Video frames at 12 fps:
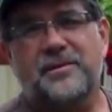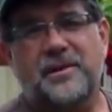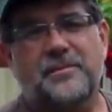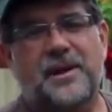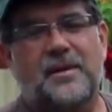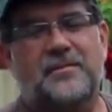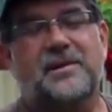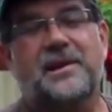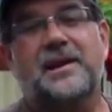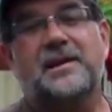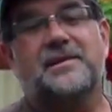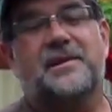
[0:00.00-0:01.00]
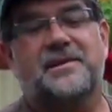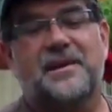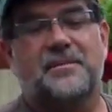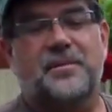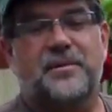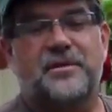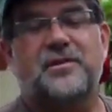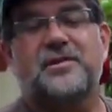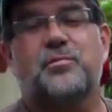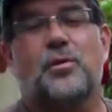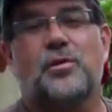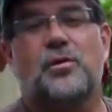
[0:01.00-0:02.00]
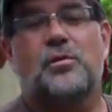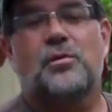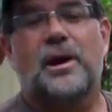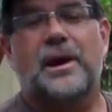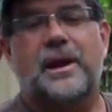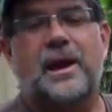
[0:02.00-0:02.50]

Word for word: sometimes as late as December. They just won't go away.